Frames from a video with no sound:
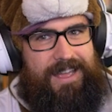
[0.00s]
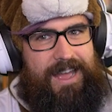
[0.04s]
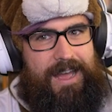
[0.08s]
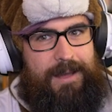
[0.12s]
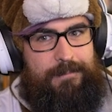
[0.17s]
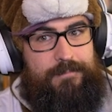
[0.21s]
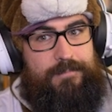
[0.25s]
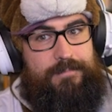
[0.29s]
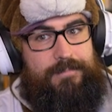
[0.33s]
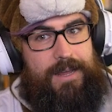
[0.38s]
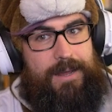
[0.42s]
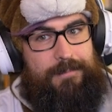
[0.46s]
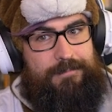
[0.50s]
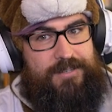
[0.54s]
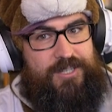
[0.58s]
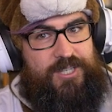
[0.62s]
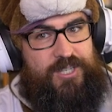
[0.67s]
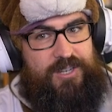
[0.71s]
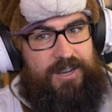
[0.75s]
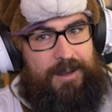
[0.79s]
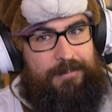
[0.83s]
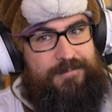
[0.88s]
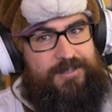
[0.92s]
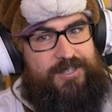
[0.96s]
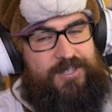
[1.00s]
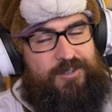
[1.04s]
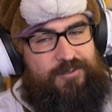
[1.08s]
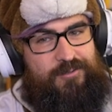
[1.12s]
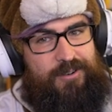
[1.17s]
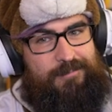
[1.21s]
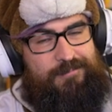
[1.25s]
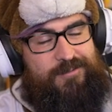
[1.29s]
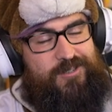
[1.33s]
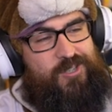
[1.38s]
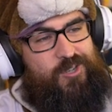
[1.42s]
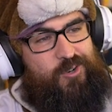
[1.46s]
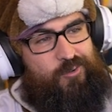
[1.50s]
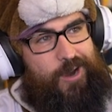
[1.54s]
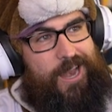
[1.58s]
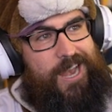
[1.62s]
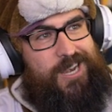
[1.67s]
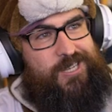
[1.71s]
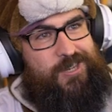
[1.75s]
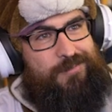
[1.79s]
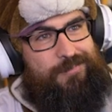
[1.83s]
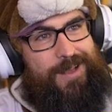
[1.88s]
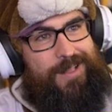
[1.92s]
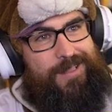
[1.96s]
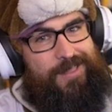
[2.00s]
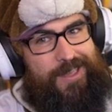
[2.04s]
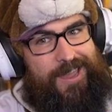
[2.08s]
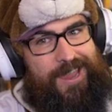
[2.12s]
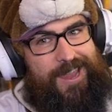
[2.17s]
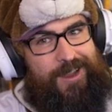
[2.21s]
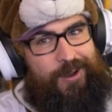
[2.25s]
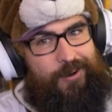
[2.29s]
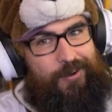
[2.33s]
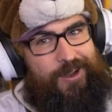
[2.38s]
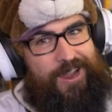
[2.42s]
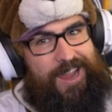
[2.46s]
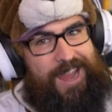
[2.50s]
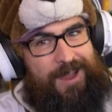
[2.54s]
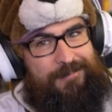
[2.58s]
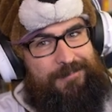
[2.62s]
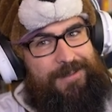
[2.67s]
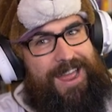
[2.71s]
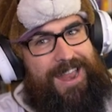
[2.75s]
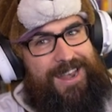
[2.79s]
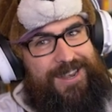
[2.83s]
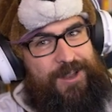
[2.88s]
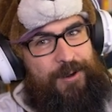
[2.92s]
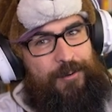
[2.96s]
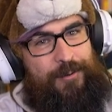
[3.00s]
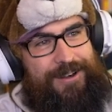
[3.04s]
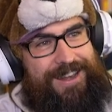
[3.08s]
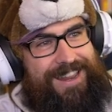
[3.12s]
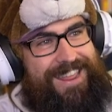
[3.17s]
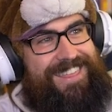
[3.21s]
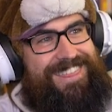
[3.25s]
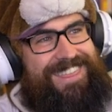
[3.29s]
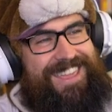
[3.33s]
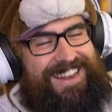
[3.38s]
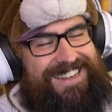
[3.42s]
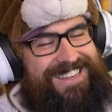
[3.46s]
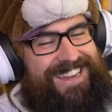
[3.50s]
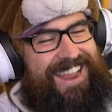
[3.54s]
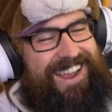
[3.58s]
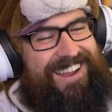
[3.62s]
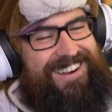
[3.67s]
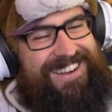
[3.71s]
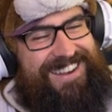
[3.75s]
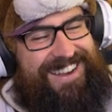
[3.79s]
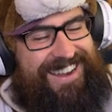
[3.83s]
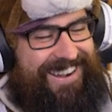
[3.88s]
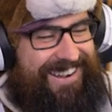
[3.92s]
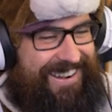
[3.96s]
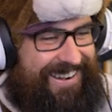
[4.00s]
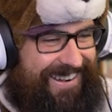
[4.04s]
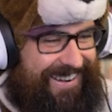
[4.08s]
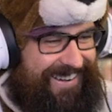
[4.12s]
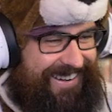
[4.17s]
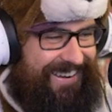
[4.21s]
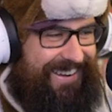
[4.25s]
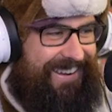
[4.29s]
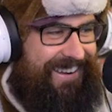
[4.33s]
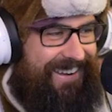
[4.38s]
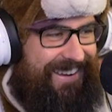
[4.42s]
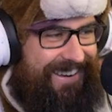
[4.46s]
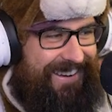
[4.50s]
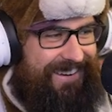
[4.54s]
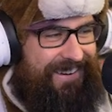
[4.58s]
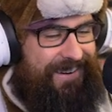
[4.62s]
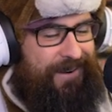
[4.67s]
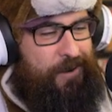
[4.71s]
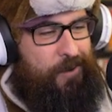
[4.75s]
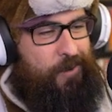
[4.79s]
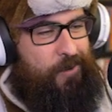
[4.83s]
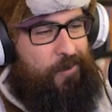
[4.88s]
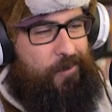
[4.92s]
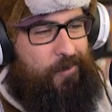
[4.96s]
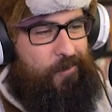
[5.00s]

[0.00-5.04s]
I'm, I'm, I'm, I'm scratching my leg, okay? I'm not doing anything down here.